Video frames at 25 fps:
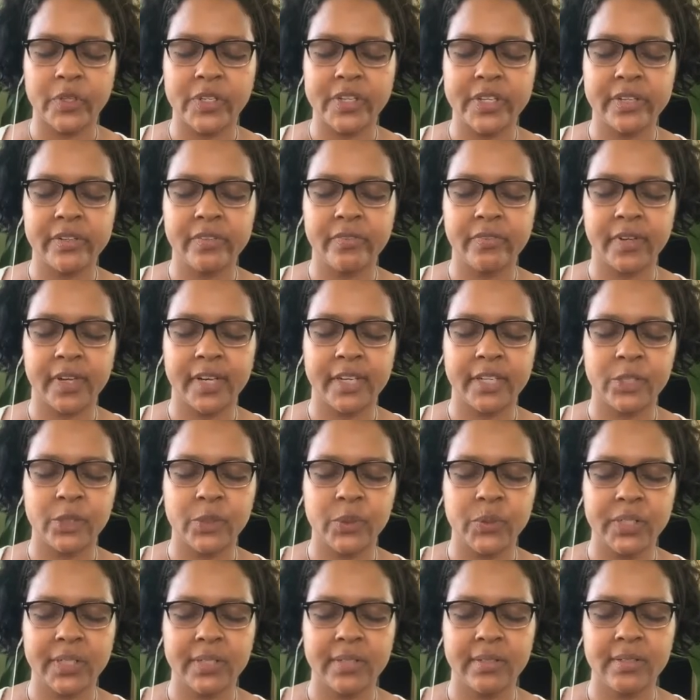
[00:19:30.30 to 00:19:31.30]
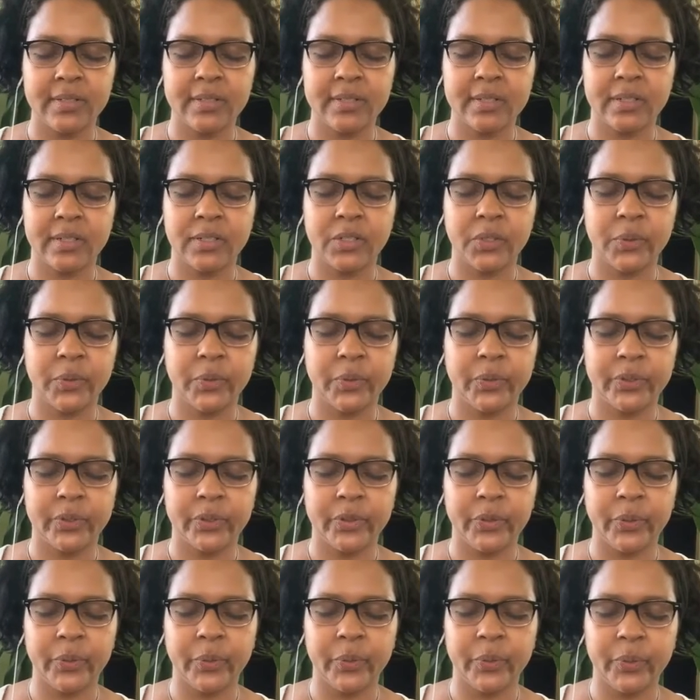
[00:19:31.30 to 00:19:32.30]
to invite you to continue on
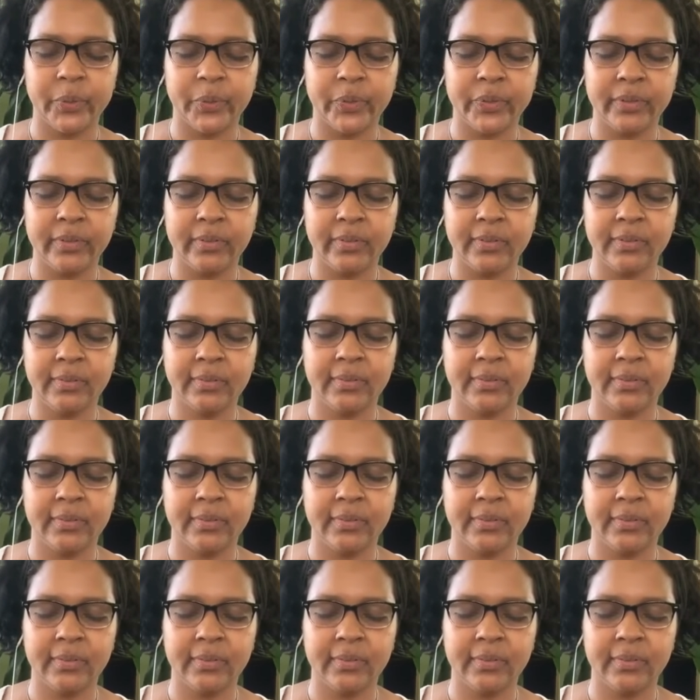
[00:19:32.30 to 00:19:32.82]
your own.